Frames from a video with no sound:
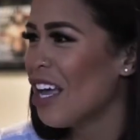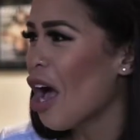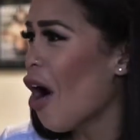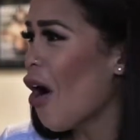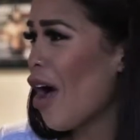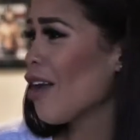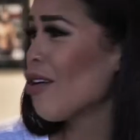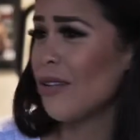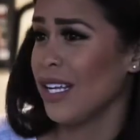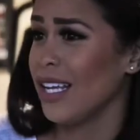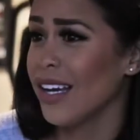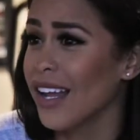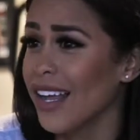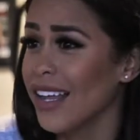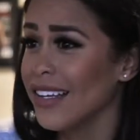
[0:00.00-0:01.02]
Oh, I don't
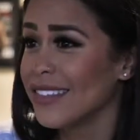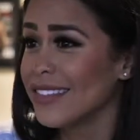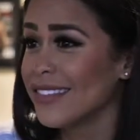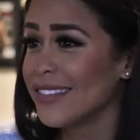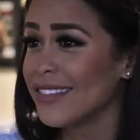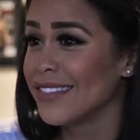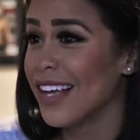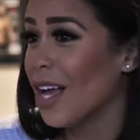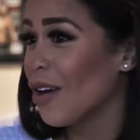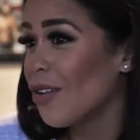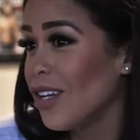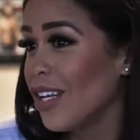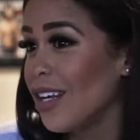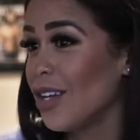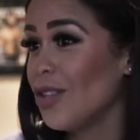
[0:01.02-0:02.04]
need it. I
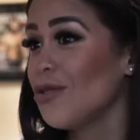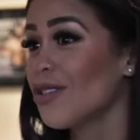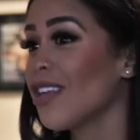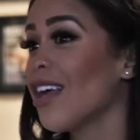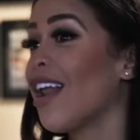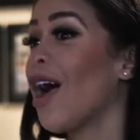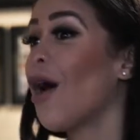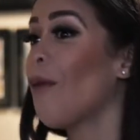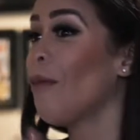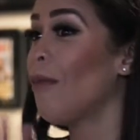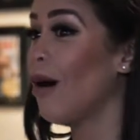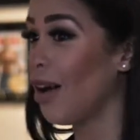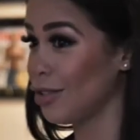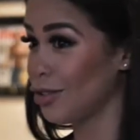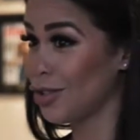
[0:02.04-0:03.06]
don't need it. You said how
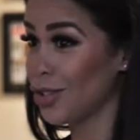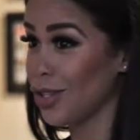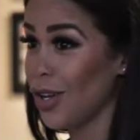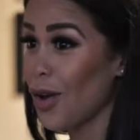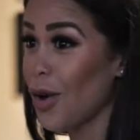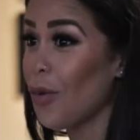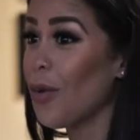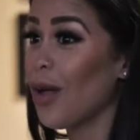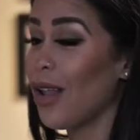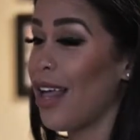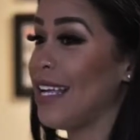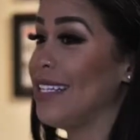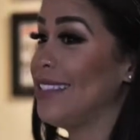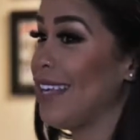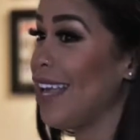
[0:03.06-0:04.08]
much will
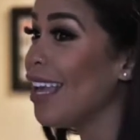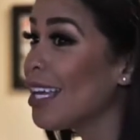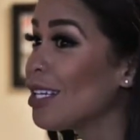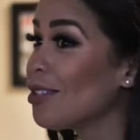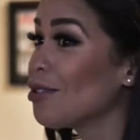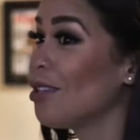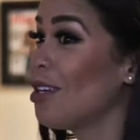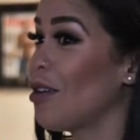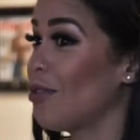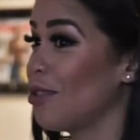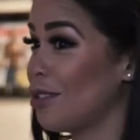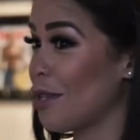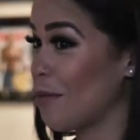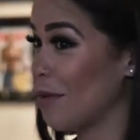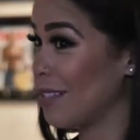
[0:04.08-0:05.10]
I take to never
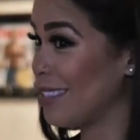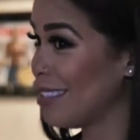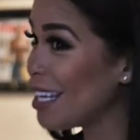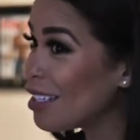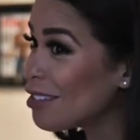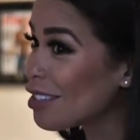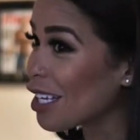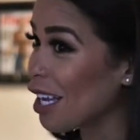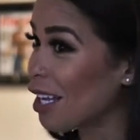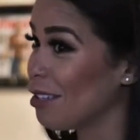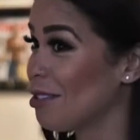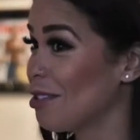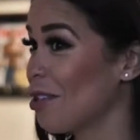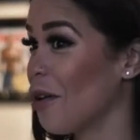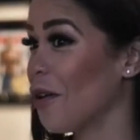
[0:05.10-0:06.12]
step on stage
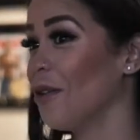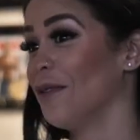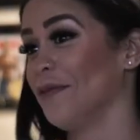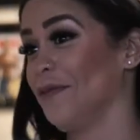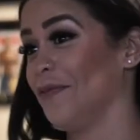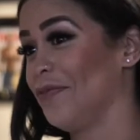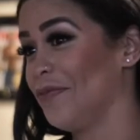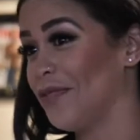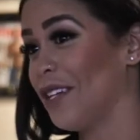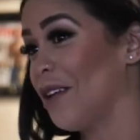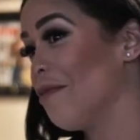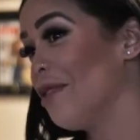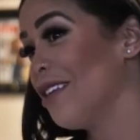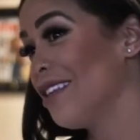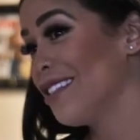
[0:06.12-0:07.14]
again? So
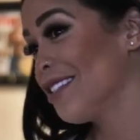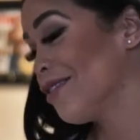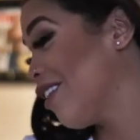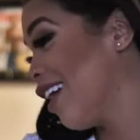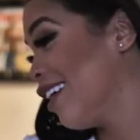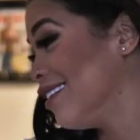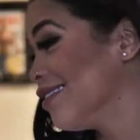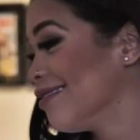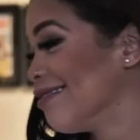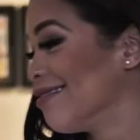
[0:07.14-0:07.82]
10 million is fine.